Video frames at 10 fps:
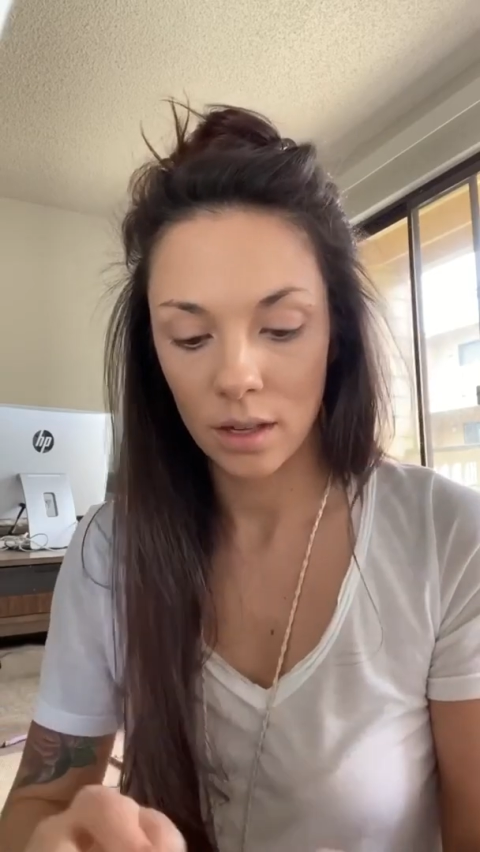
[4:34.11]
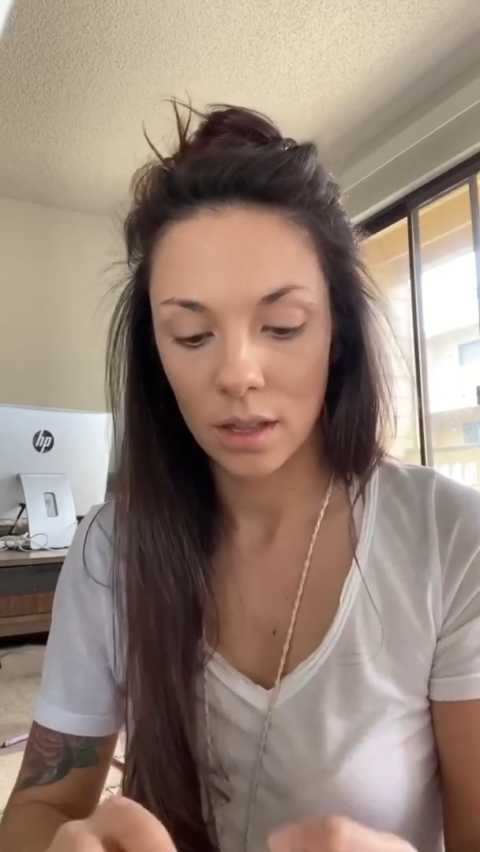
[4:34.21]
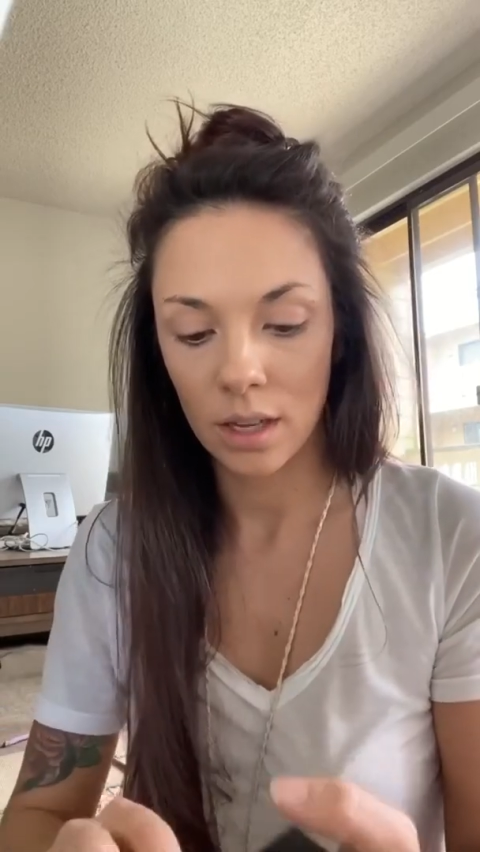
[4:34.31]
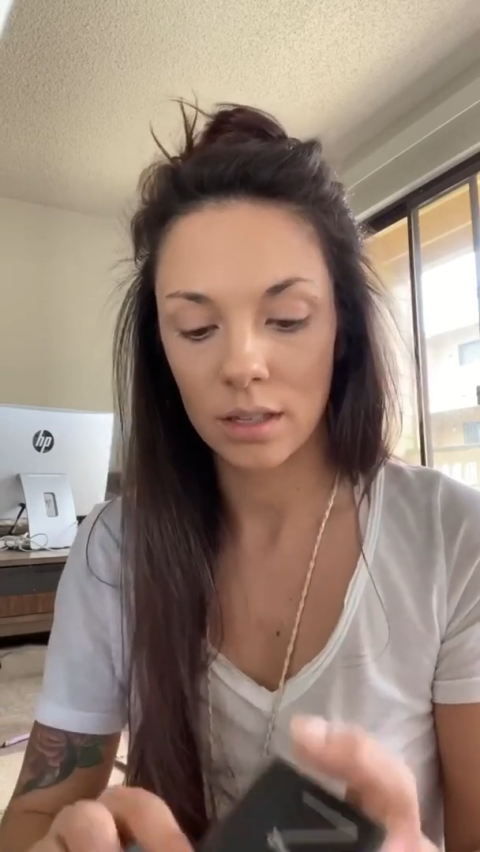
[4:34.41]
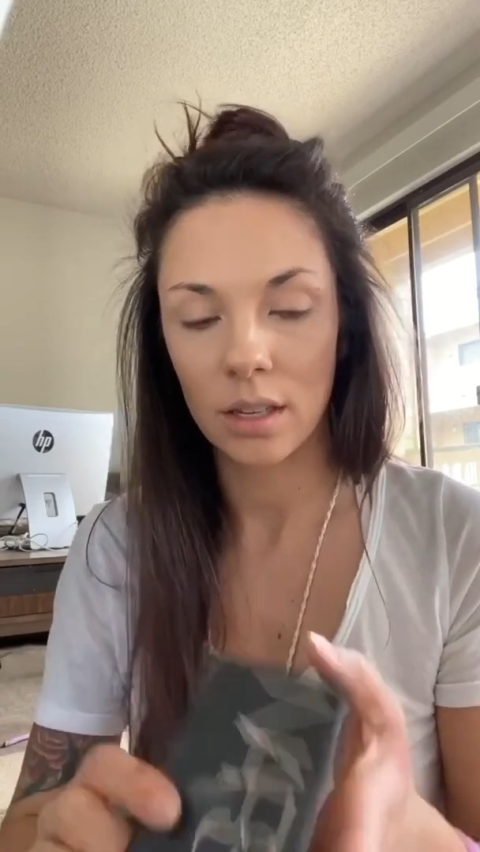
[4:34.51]

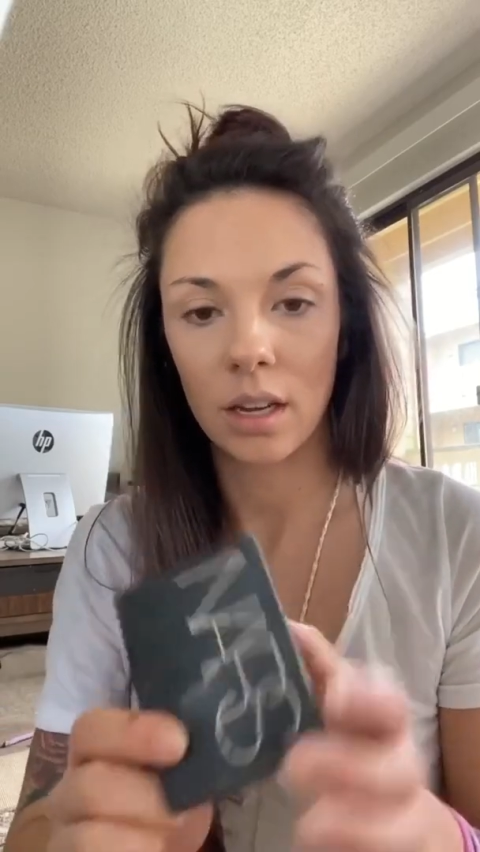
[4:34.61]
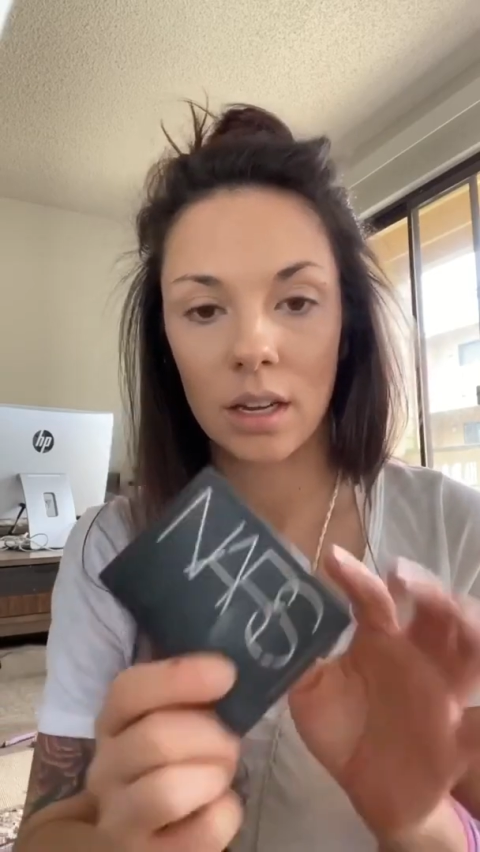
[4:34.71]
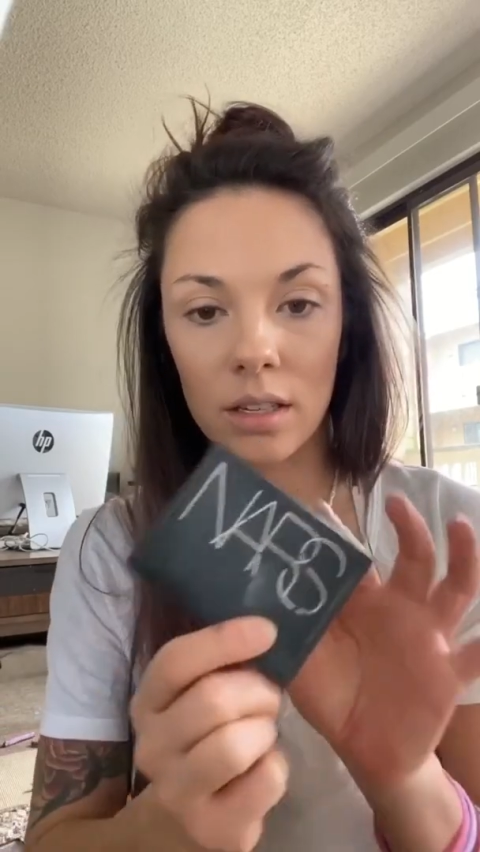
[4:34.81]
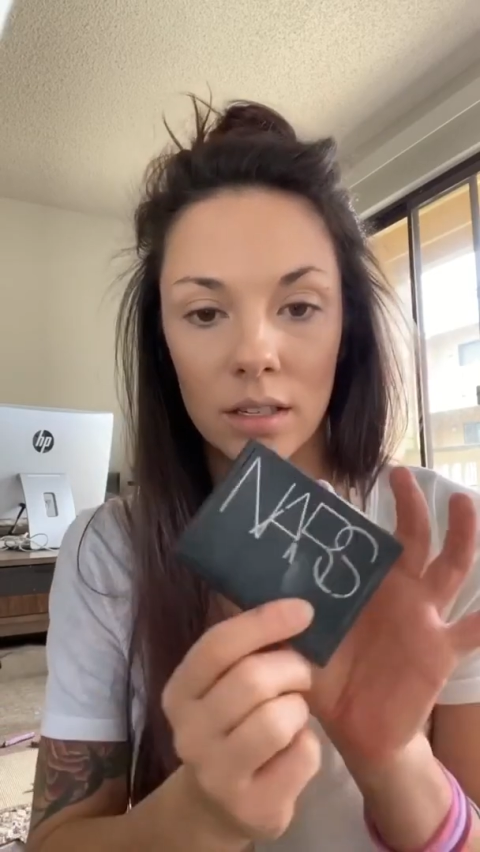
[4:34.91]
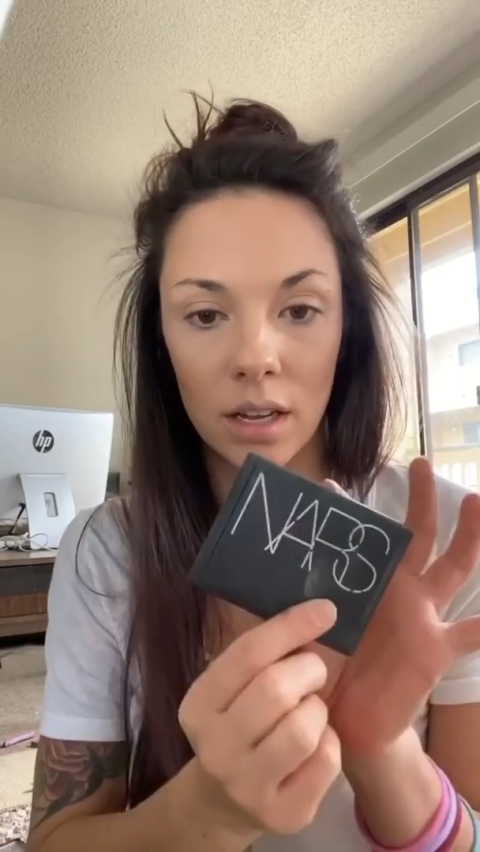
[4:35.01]
This
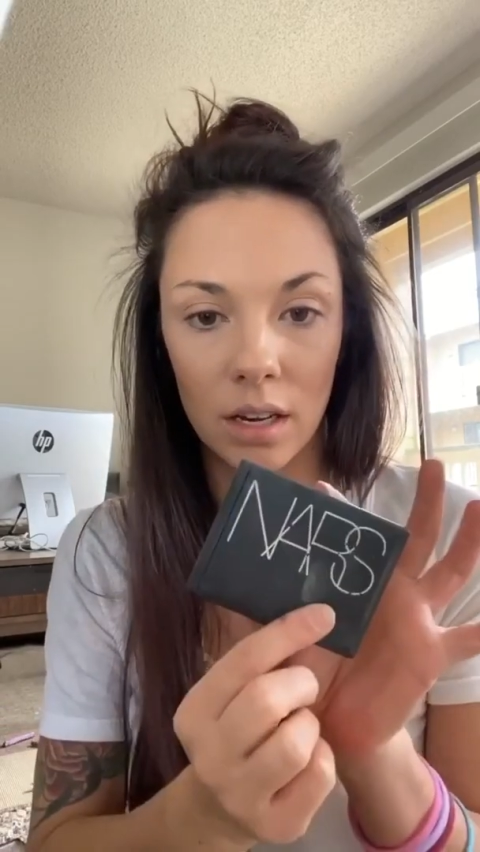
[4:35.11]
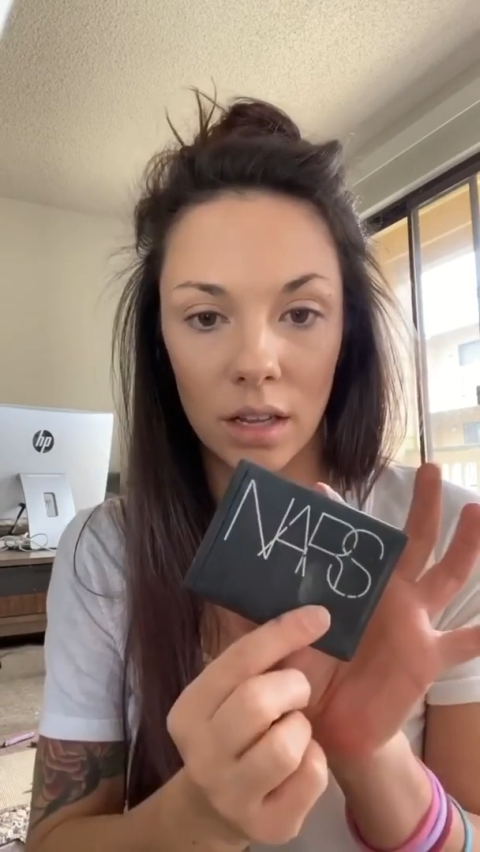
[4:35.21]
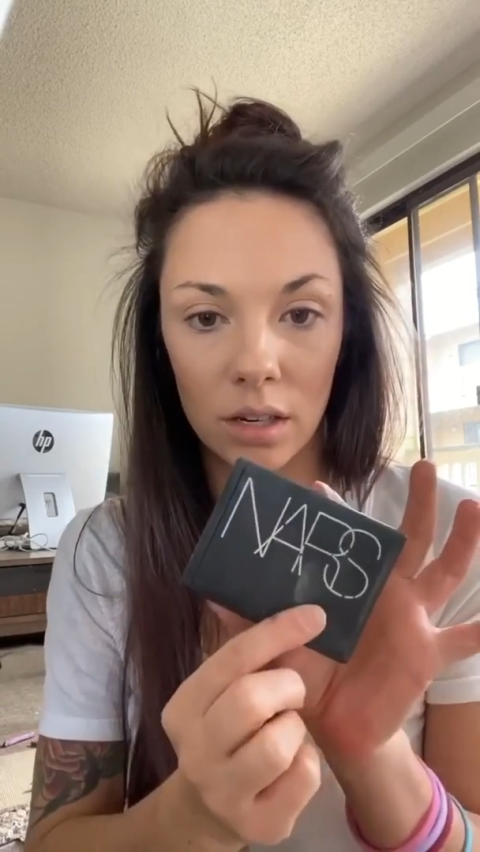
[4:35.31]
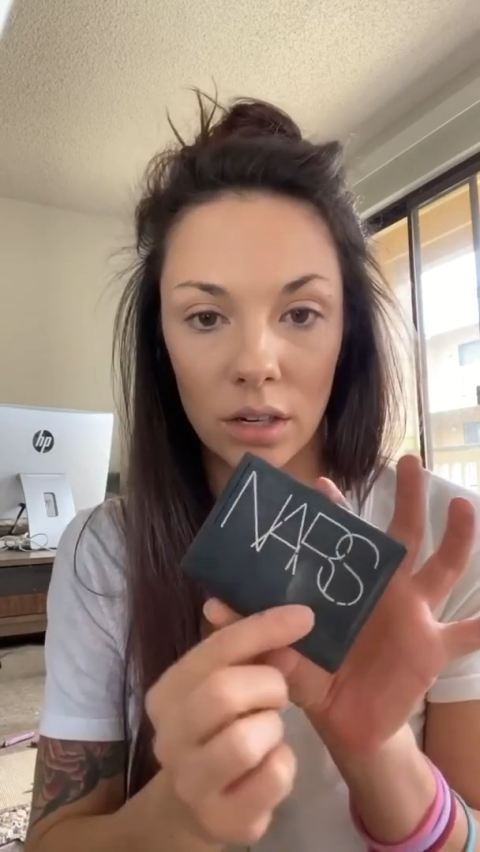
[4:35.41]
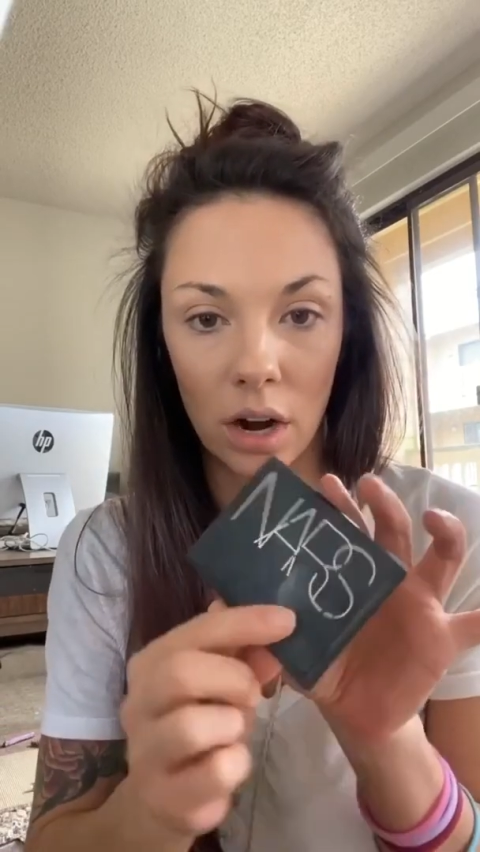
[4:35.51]
is
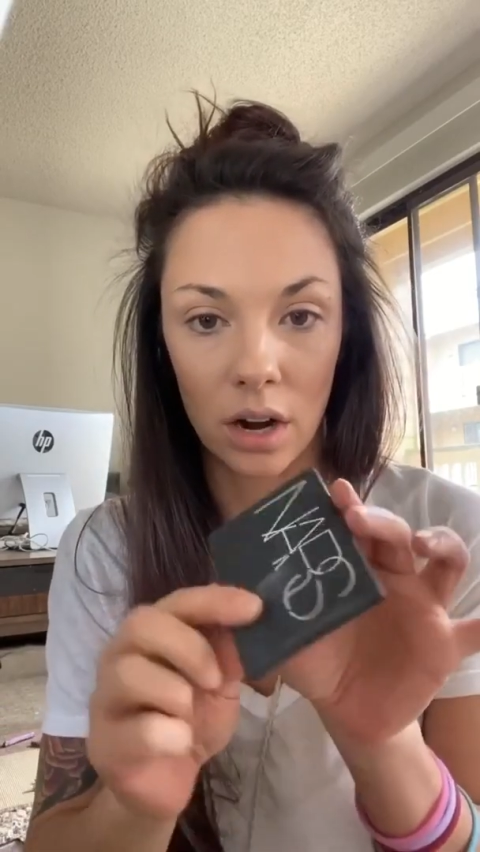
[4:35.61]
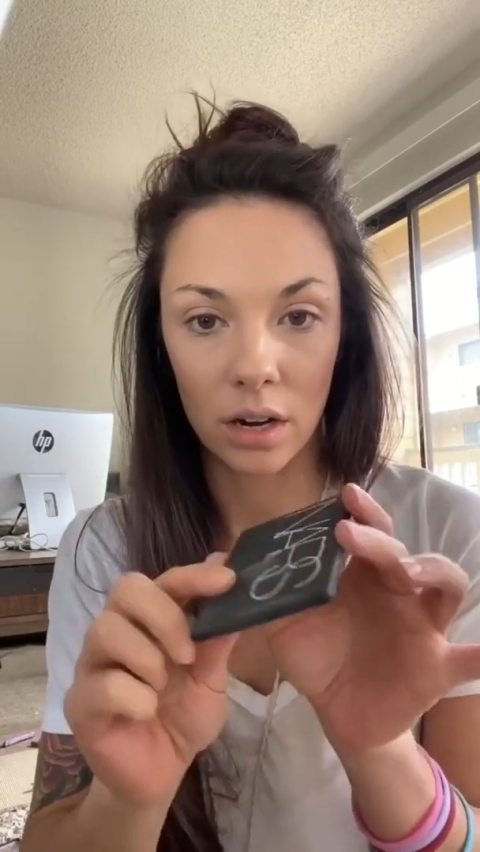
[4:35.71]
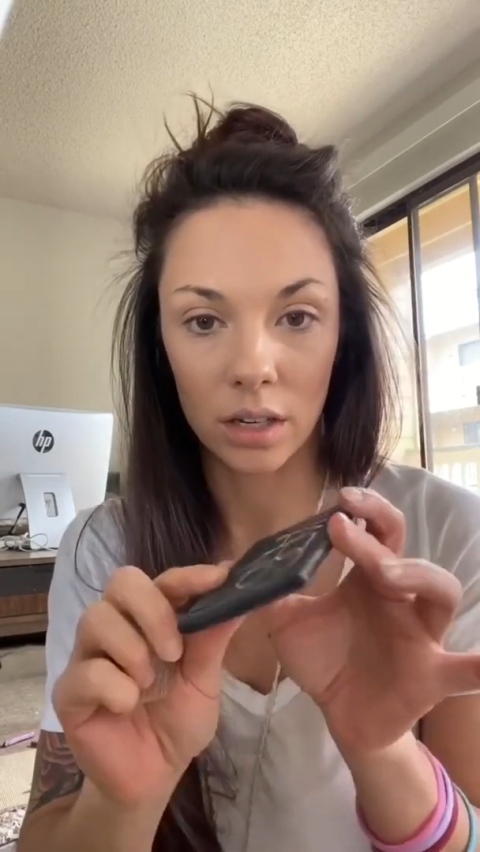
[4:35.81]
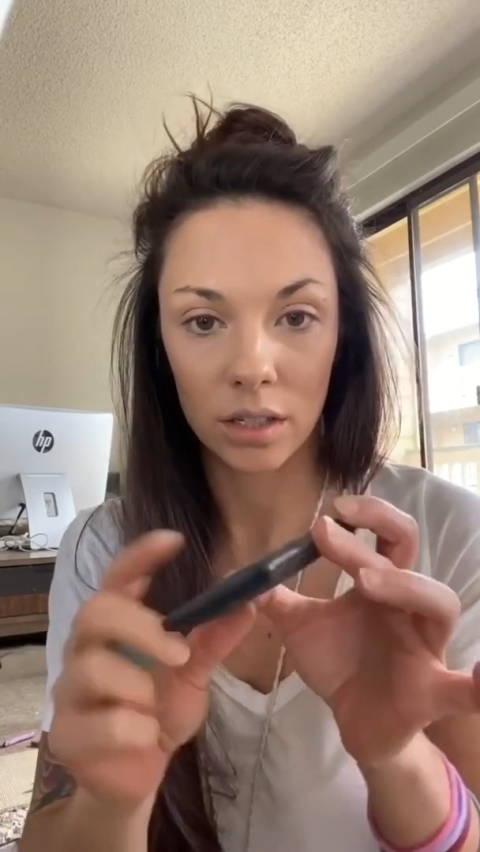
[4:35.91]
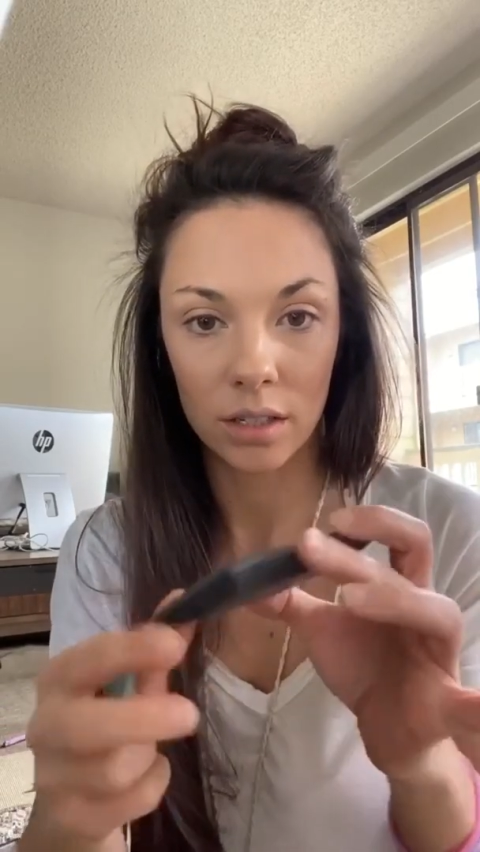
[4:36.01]
another
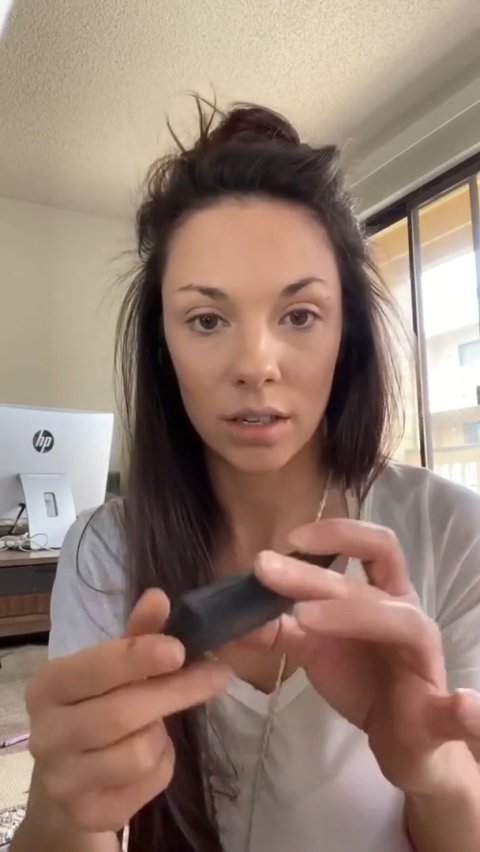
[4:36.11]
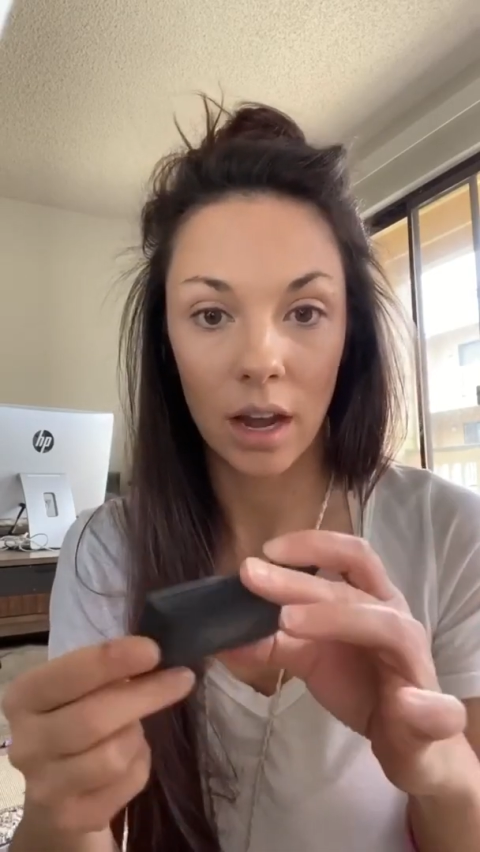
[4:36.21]
NARS.